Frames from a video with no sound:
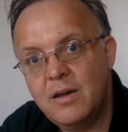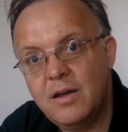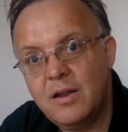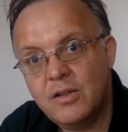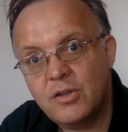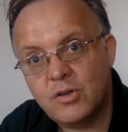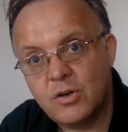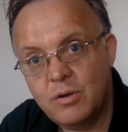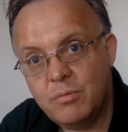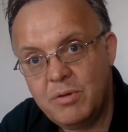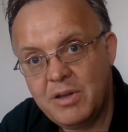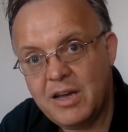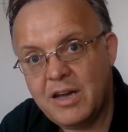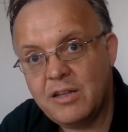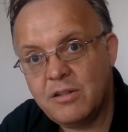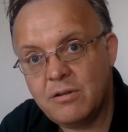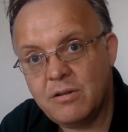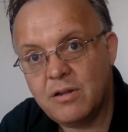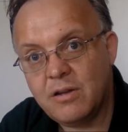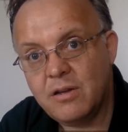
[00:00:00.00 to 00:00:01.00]
and it's going to be
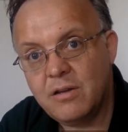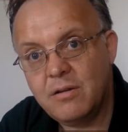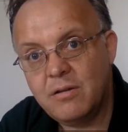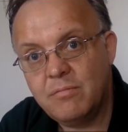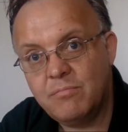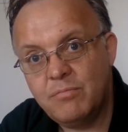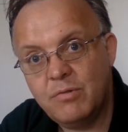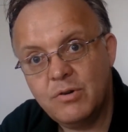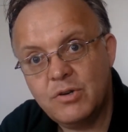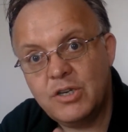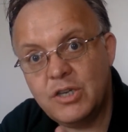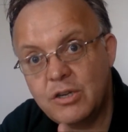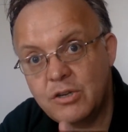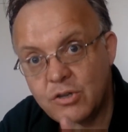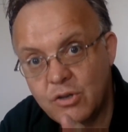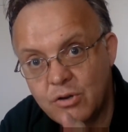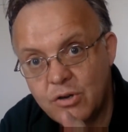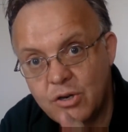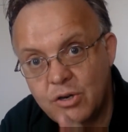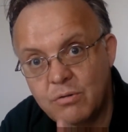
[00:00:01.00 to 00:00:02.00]
hard on her. Mm. She's
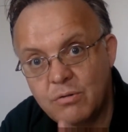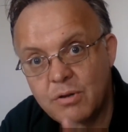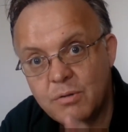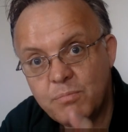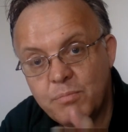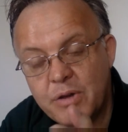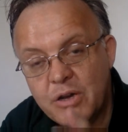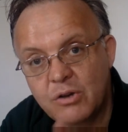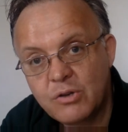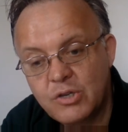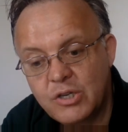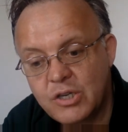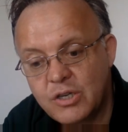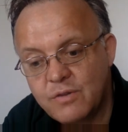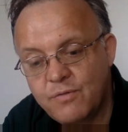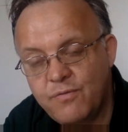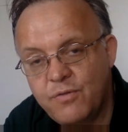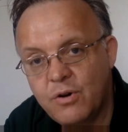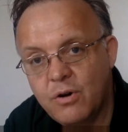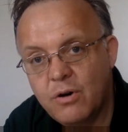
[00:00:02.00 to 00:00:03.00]
going to do it because it's
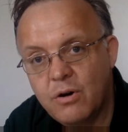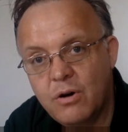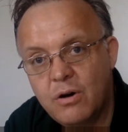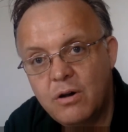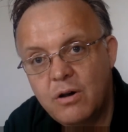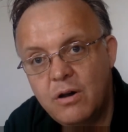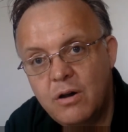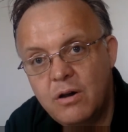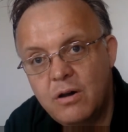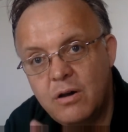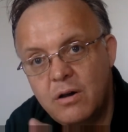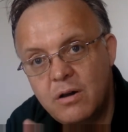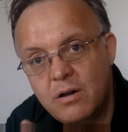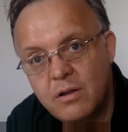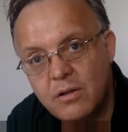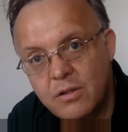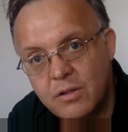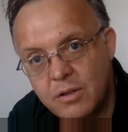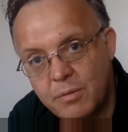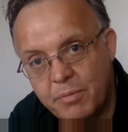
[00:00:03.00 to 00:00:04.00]
for
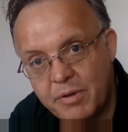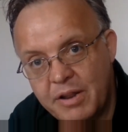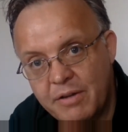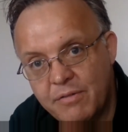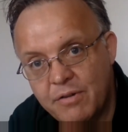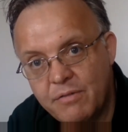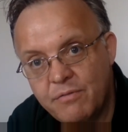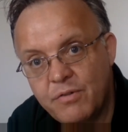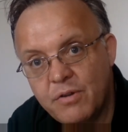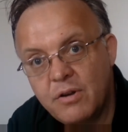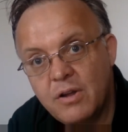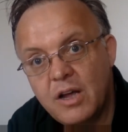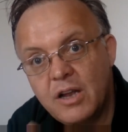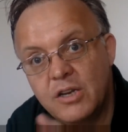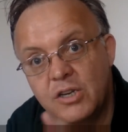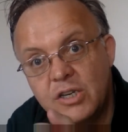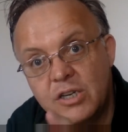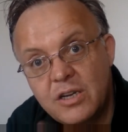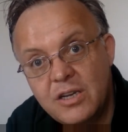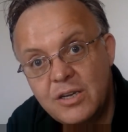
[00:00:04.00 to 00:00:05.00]
the benevolent fund,
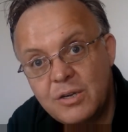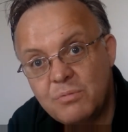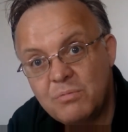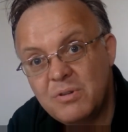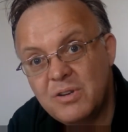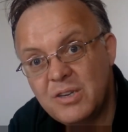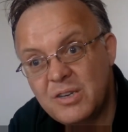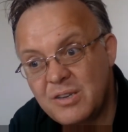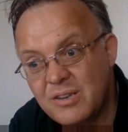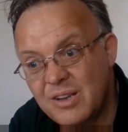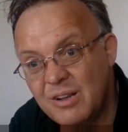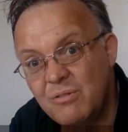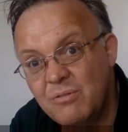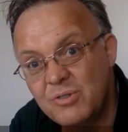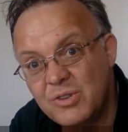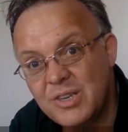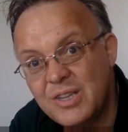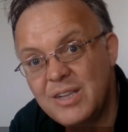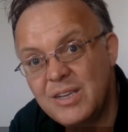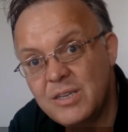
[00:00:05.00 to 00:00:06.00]
and she's still
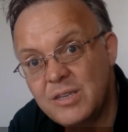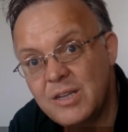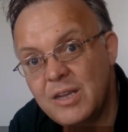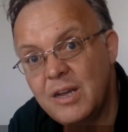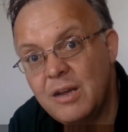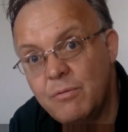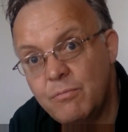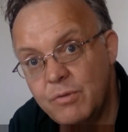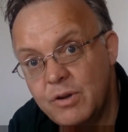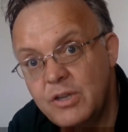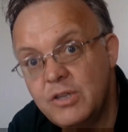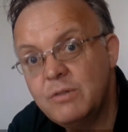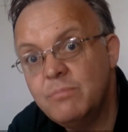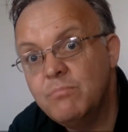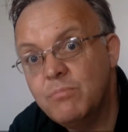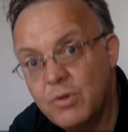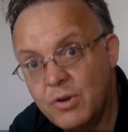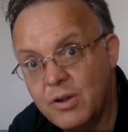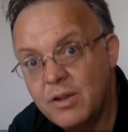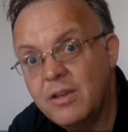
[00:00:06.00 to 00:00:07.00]
to this day
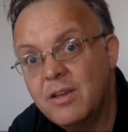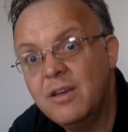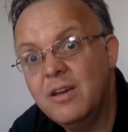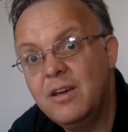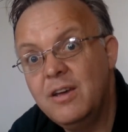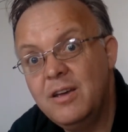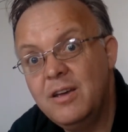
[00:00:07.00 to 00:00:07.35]
raising money